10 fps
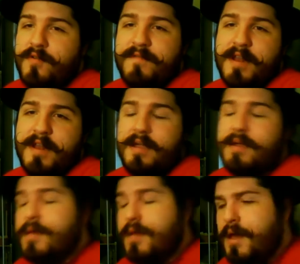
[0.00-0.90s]
of
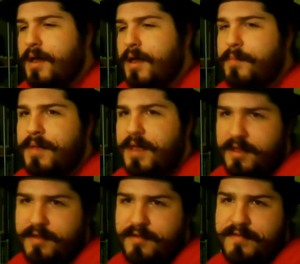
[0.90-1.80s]
Feeling.
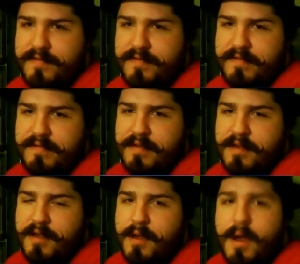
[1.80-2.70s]
It is
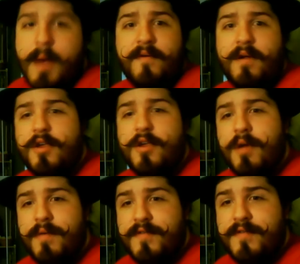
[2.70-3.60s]
up for a
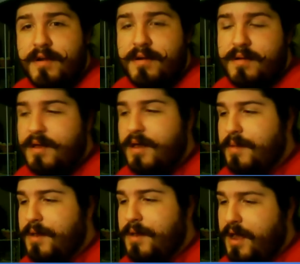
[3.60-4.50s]
Hugo this year,
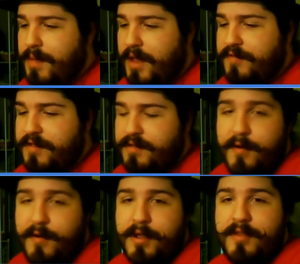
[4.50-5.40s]
and I am actually
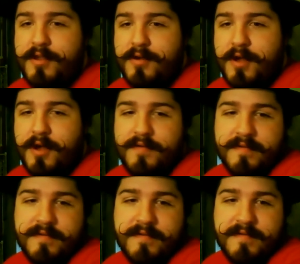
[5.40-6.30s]
voting in the
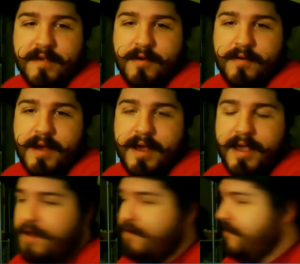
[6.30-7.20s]
Hugos, so I
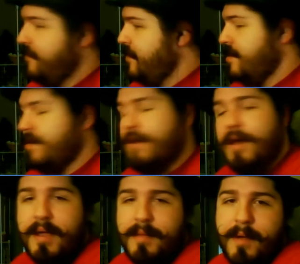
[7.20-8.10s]
have been
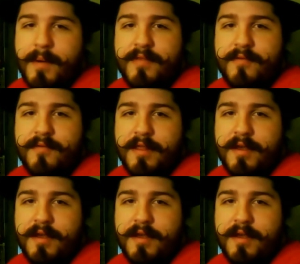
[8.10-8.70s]
making my way through all of